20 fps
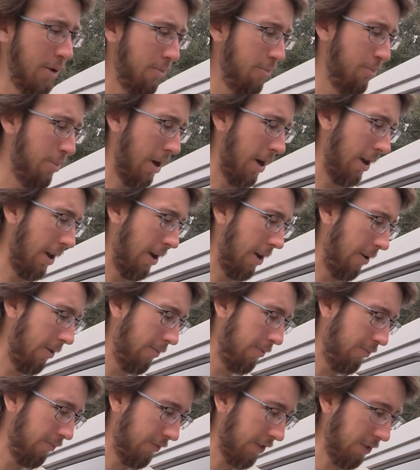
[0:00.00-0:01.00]
but
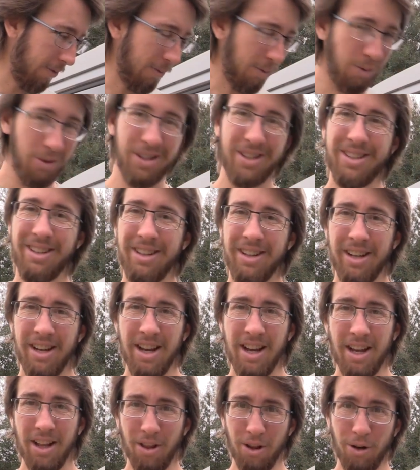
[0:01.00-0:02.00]
of course
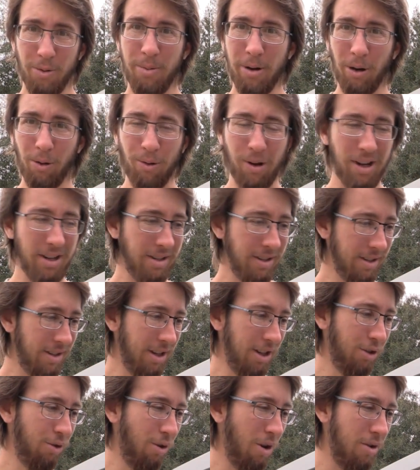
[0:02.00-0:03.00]
a little bit of rust is
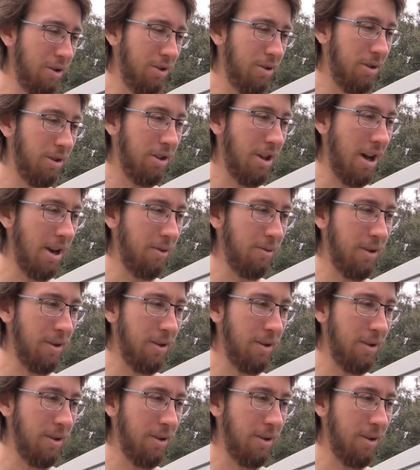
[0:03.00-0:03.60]
going to grow into a lot of